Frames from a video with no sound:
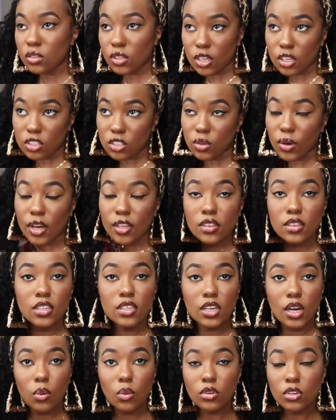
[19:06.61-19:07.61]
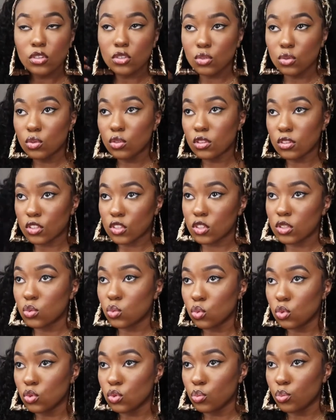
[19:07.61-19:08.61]
Okay, so I think I wanna do the
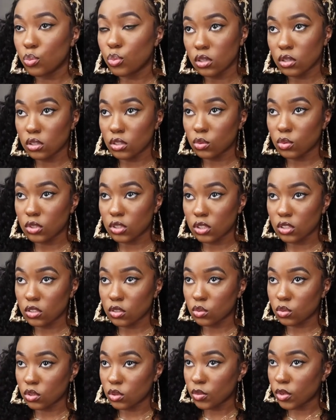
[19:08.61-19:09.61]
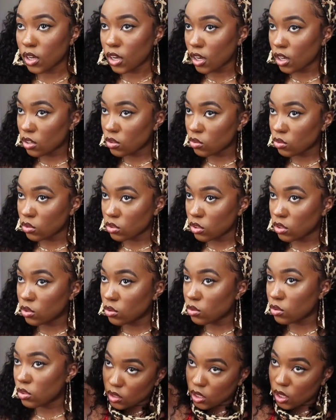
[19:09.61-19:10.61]
swoop look with this one, but I don't
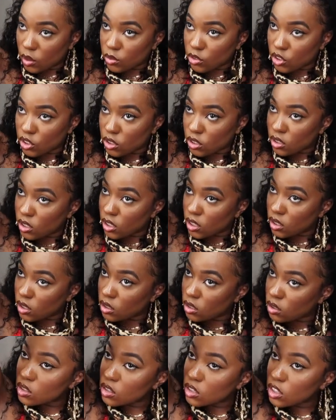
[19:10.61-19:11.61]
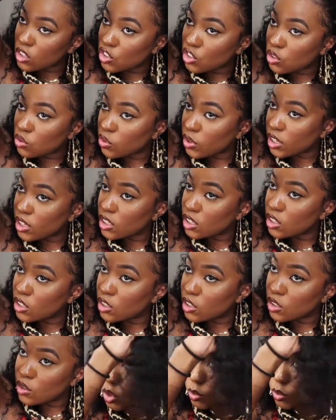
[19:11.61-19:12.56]
know. So I'm gonna just take a section right here.